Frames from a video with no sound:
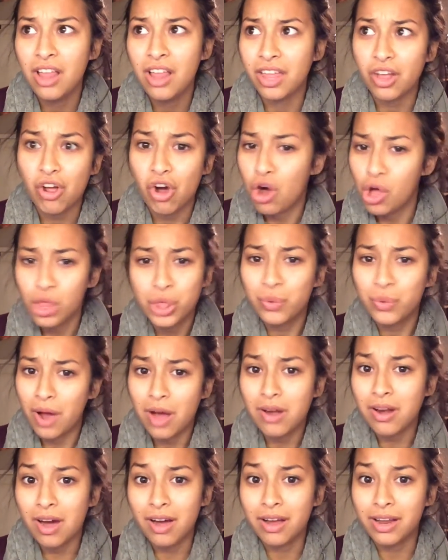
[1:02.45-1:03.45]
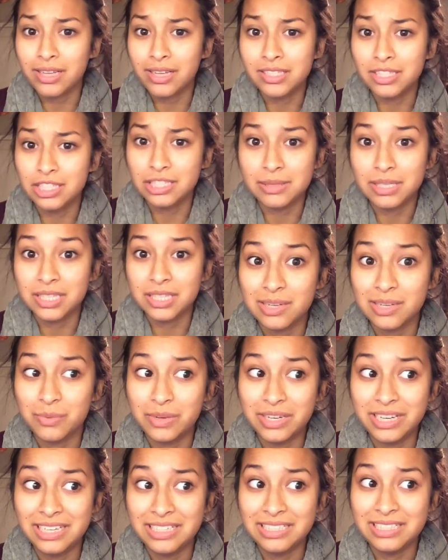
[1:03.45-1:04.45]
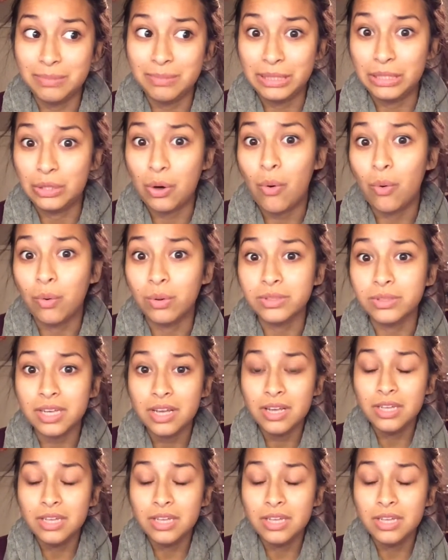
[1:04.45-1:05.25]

like all throughout August, just I wanted it to be cold.